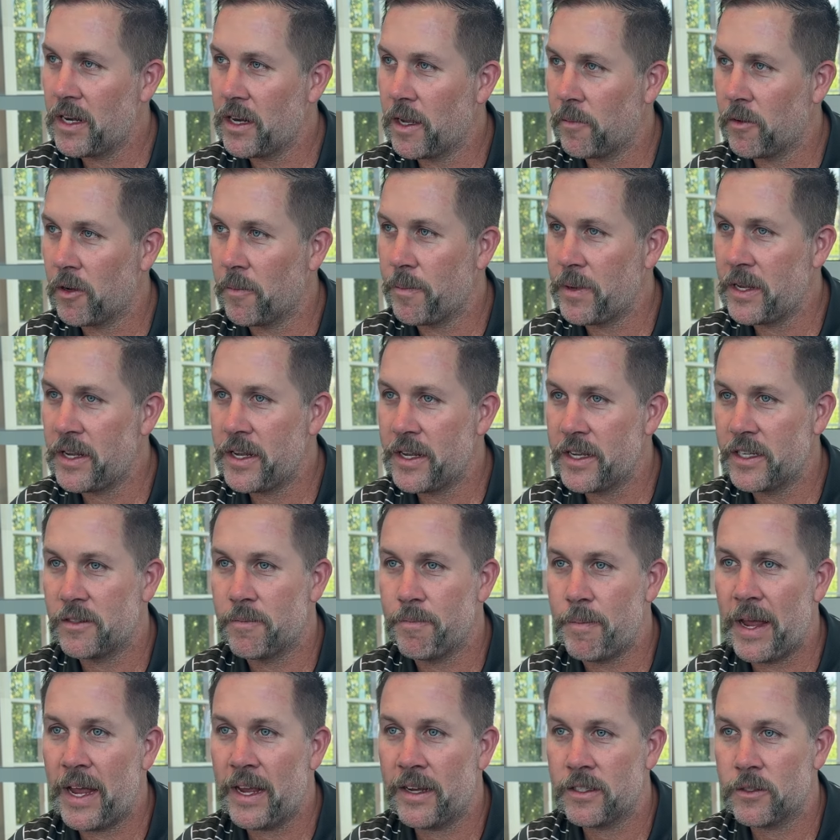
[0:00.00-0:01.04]
able to be his
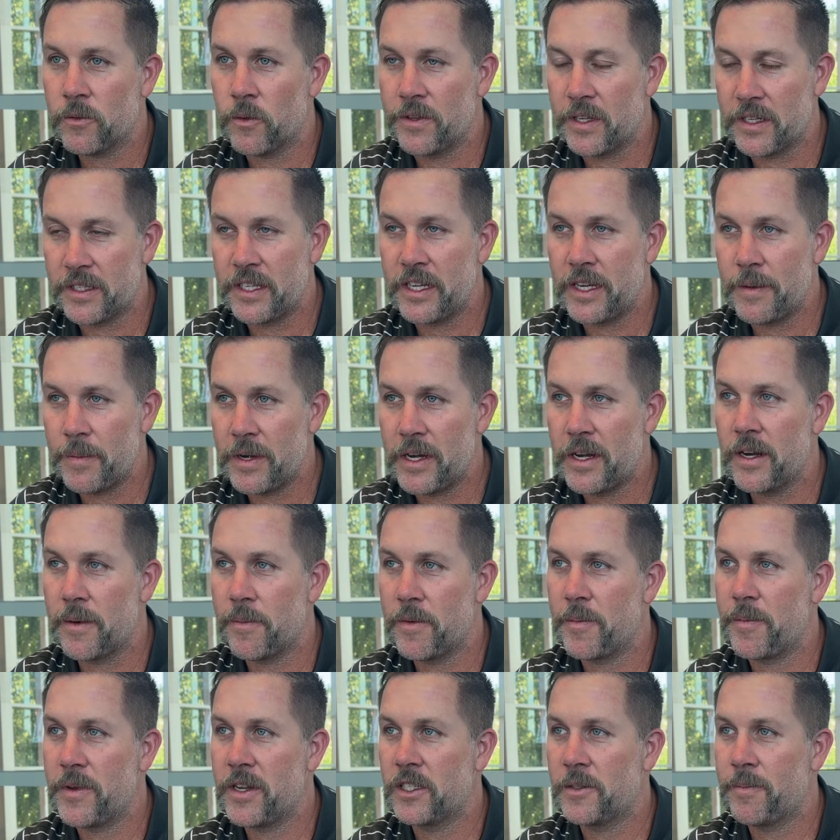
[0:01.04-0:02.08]
best when the team needed him to
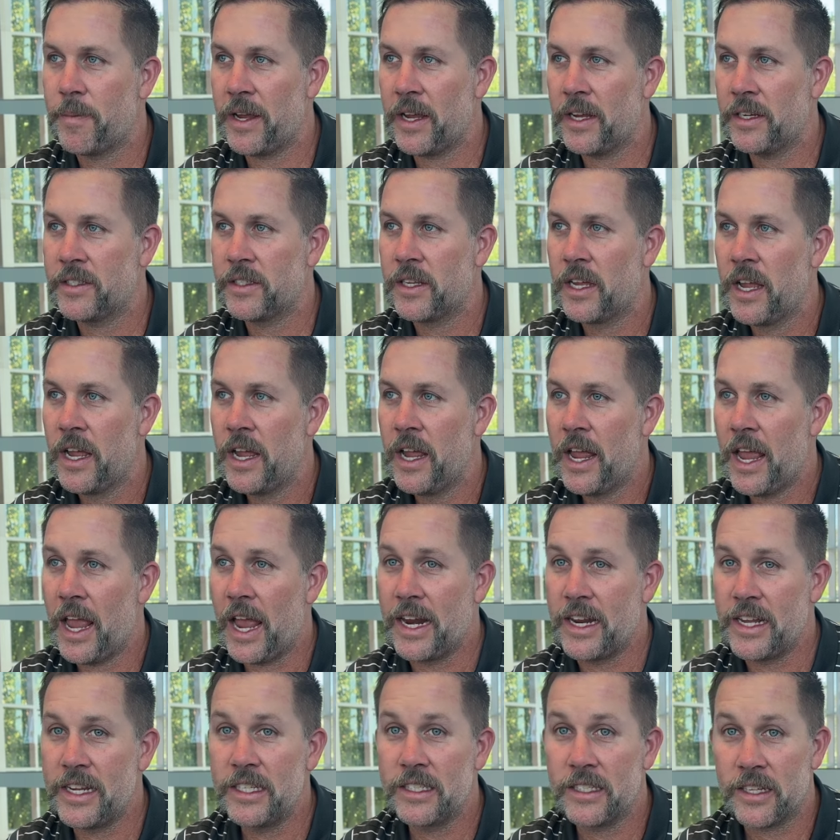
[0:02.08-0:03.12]
be his best, and
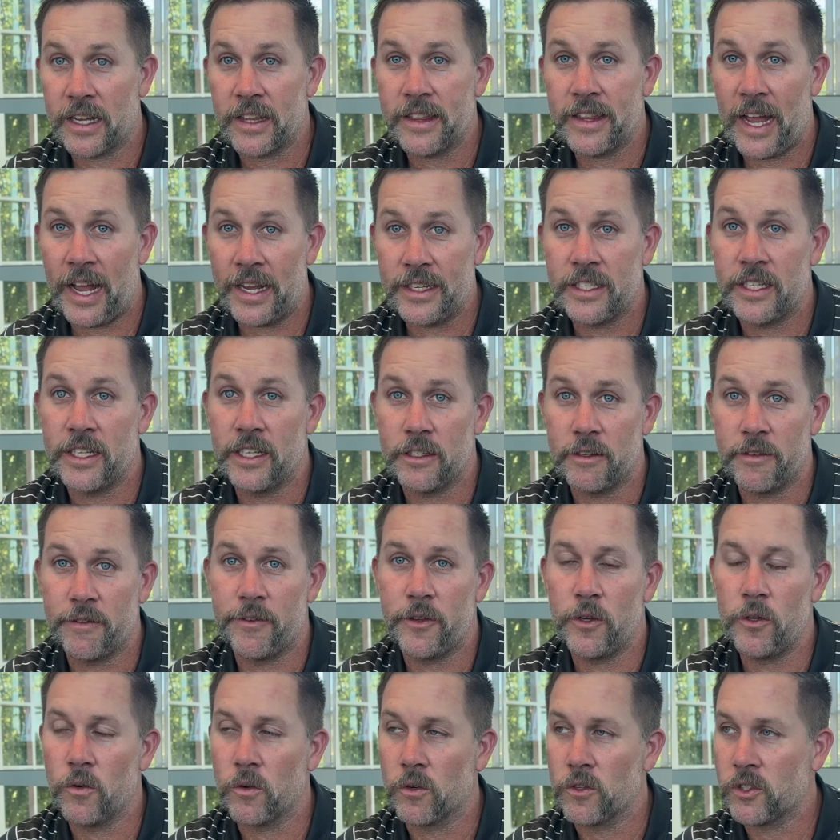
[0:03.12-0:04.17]
he's like, that's his fuel.